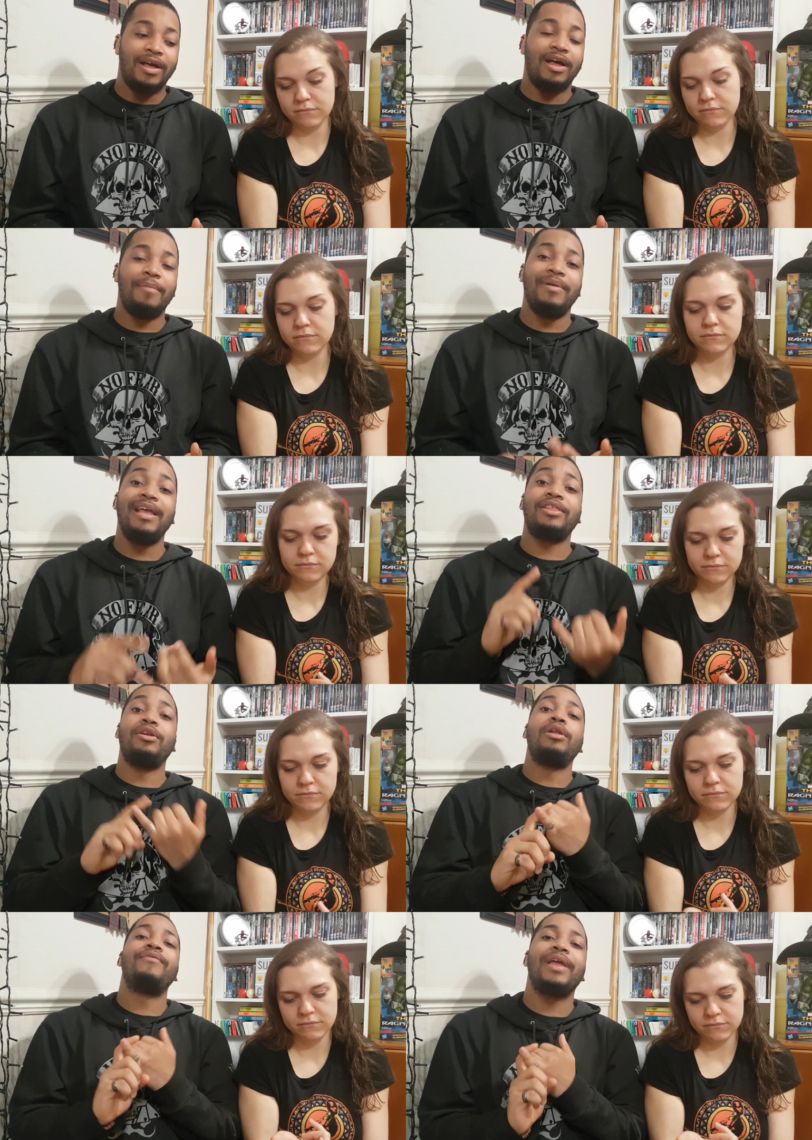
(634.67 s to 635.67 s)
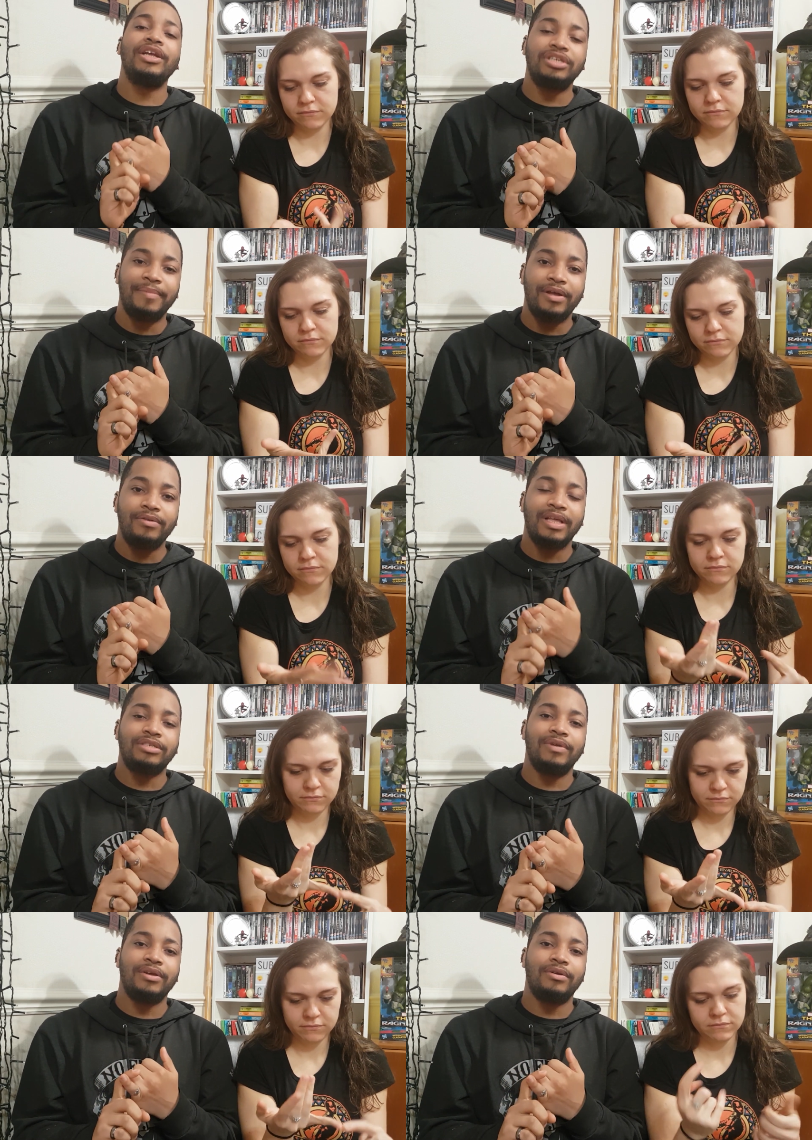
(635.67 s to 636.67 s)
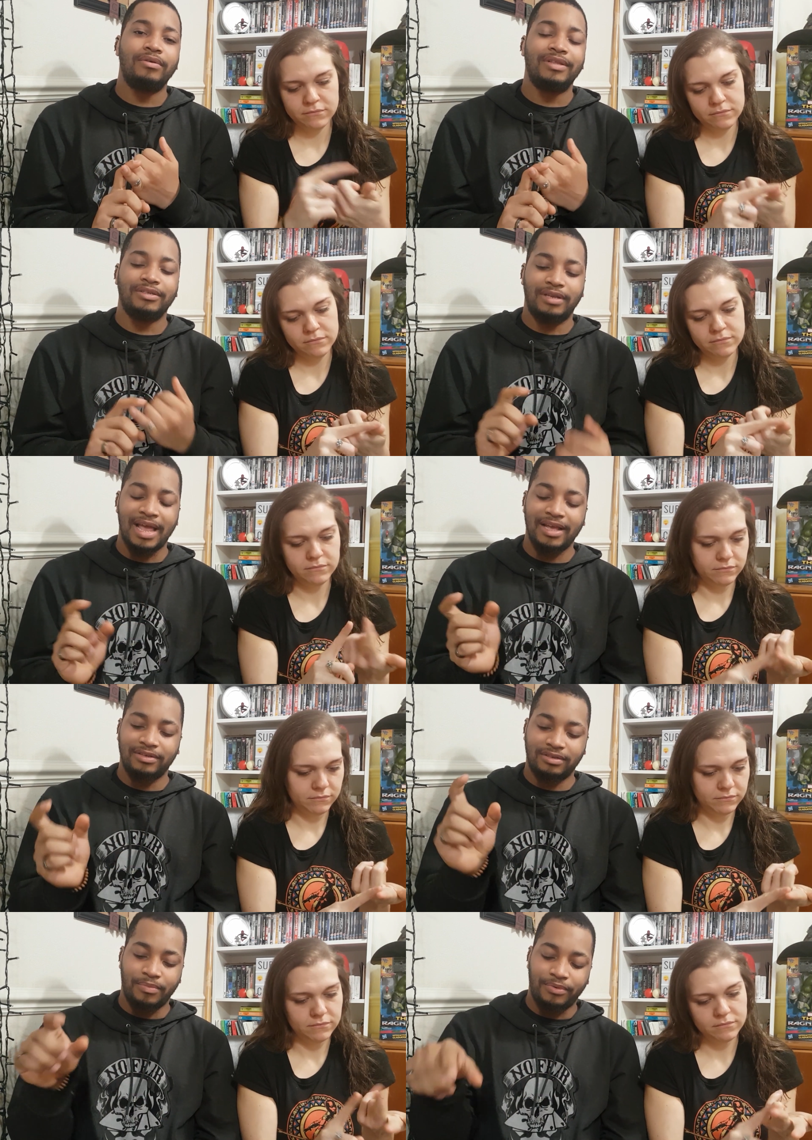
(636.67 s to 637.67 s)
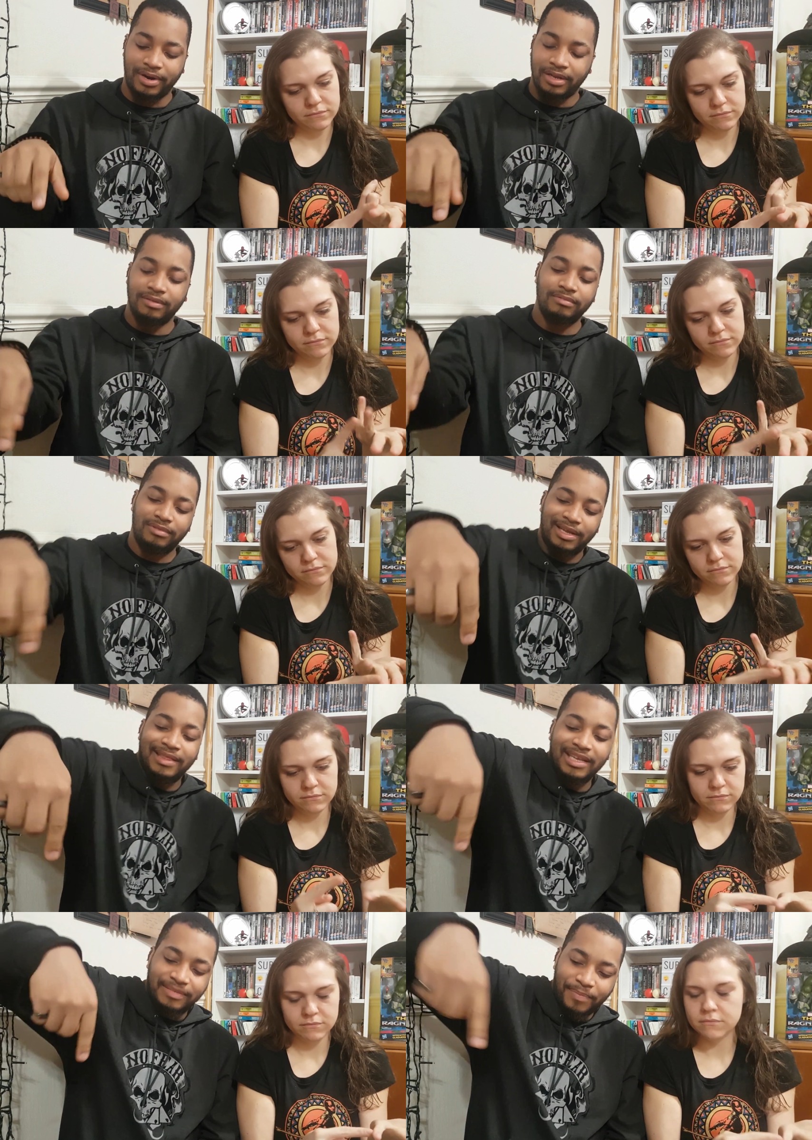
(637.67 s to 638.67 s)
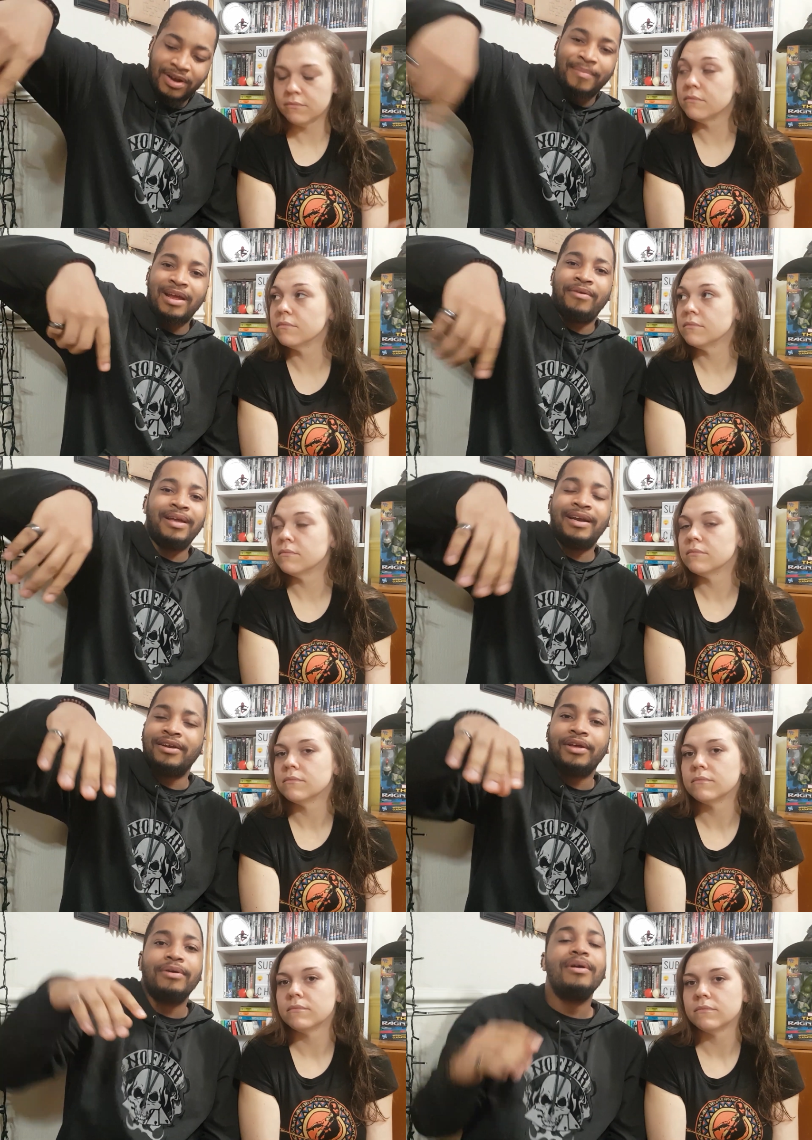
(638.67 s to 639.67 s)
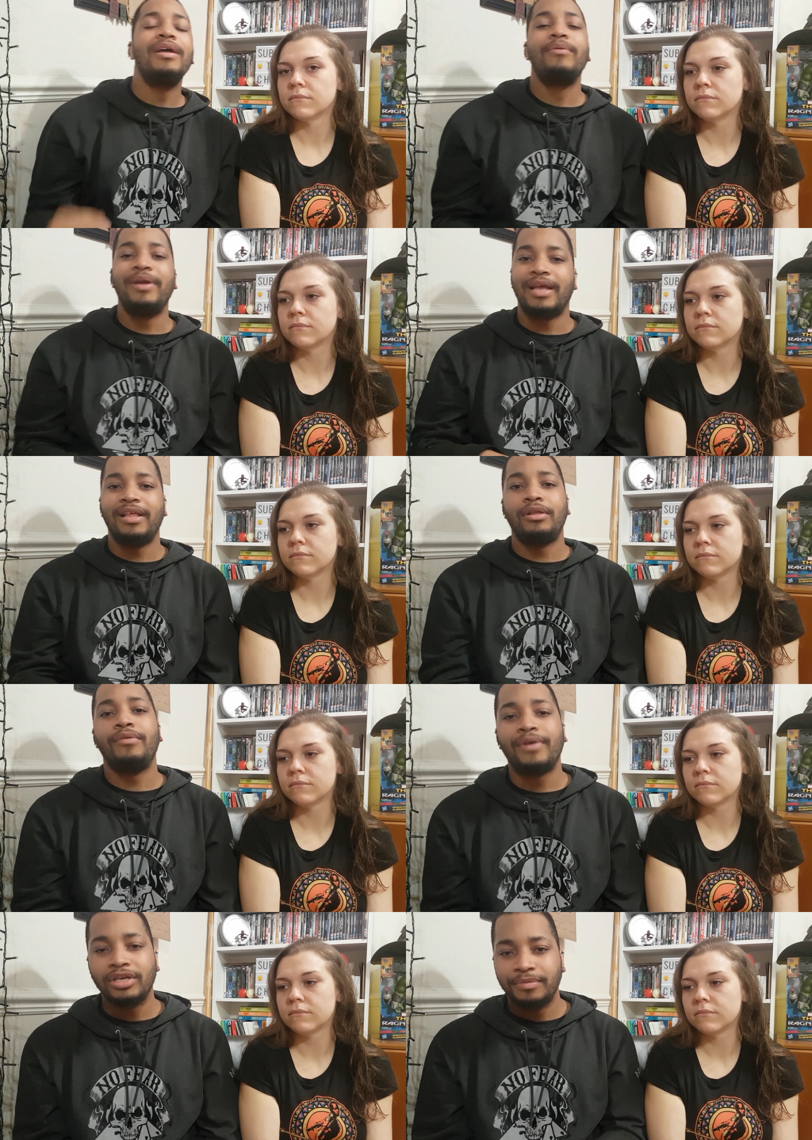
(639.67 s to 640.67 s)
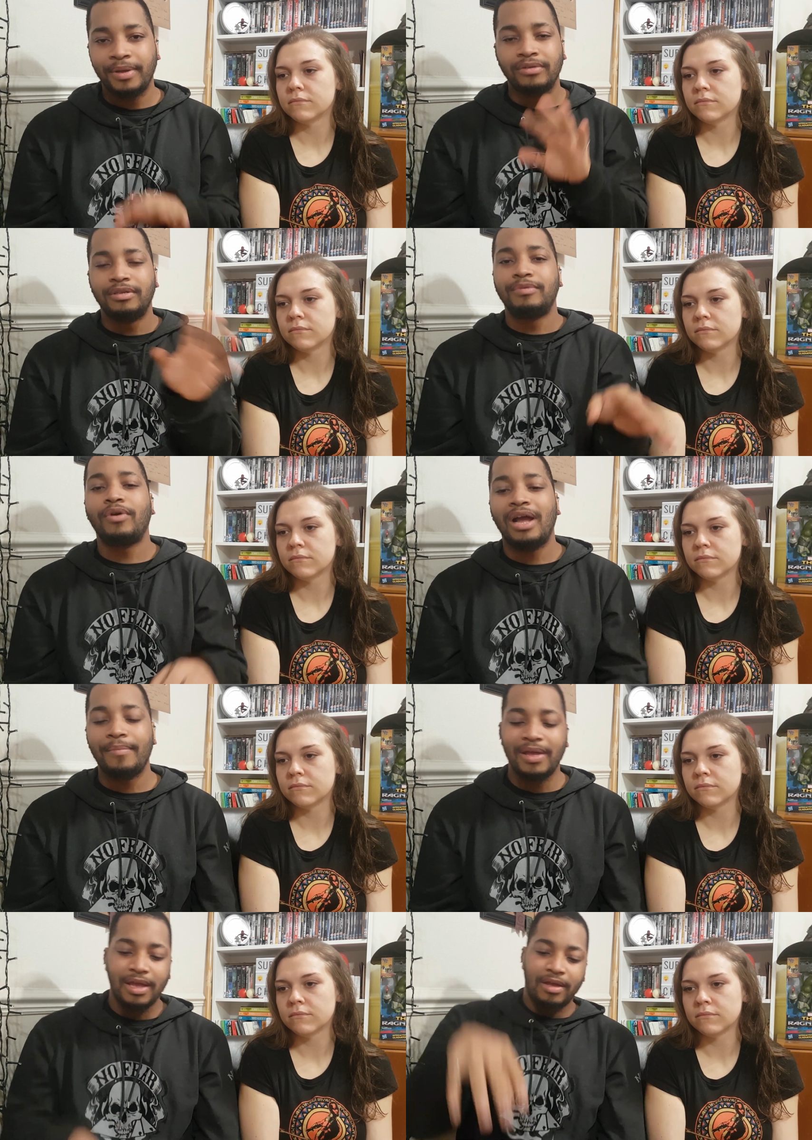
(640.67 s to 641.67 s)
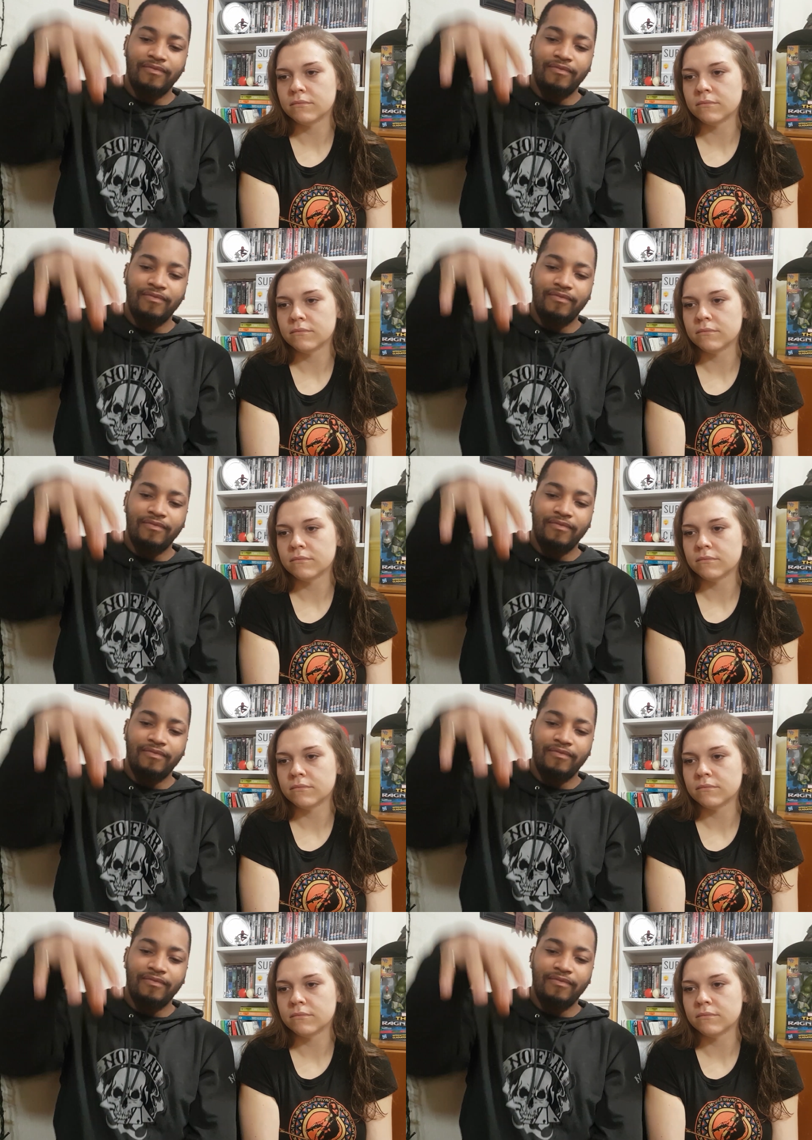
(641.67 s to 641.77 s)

Speaker 1: Um, hit the notification bell. That's really cool. There's like somewhere in in this bottom area, I don't know, where you can hit the notification bell and subscribe.